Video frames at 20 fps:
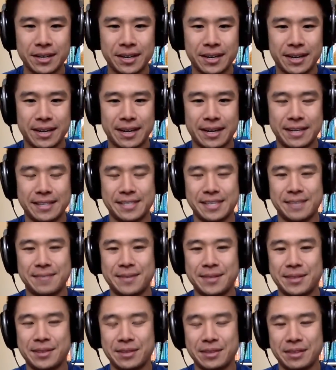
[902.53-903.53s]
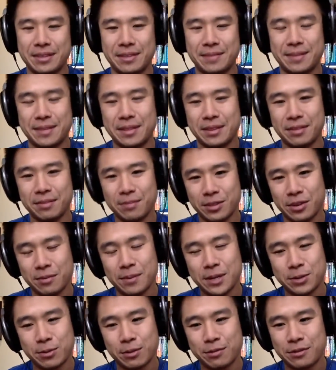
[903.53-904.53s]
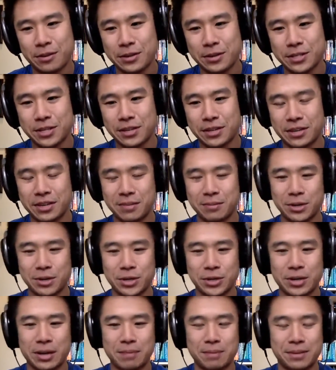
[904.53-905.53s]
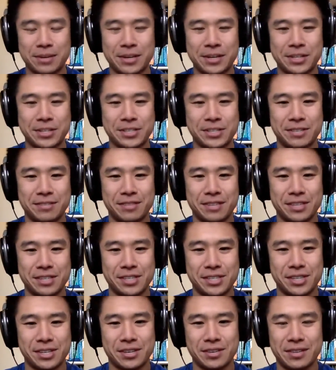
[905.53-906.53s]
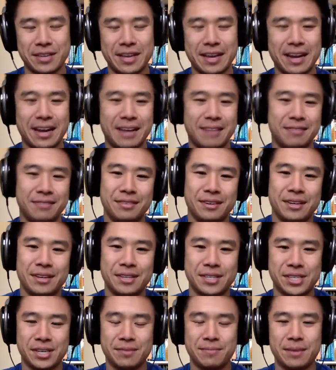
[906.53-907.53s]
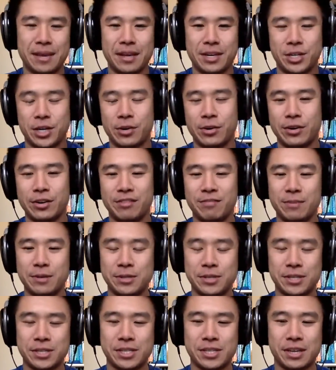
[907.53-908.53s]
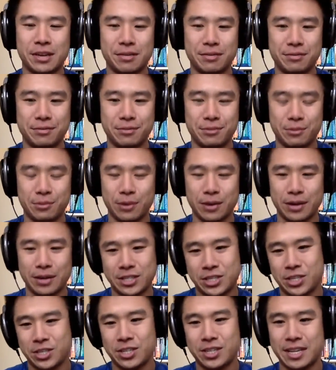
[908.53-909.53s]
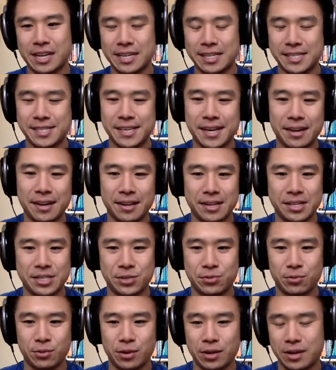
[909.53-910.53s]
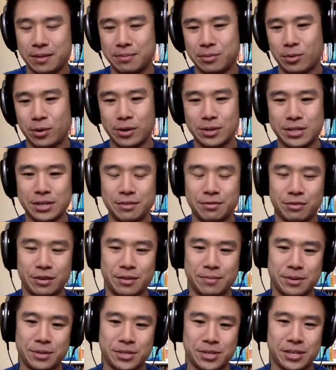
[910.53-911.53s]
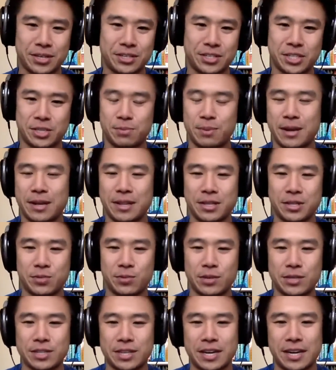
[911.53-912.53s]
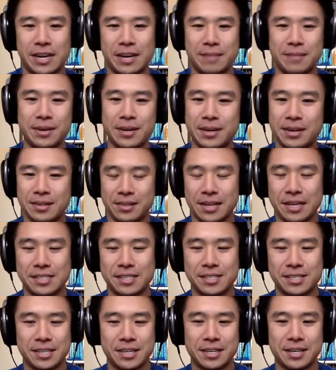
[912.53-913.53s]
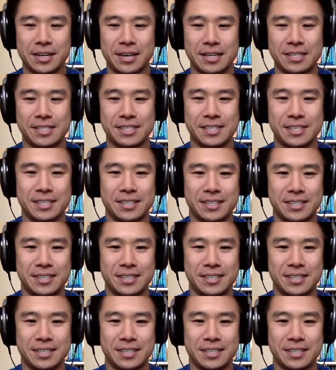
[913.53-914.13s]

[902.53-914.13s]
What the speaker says: and they're much more focused on the commercial applications of this. So they have some generative music stuff which they sell as royalty-free music. Just pay this one-time licensing cost.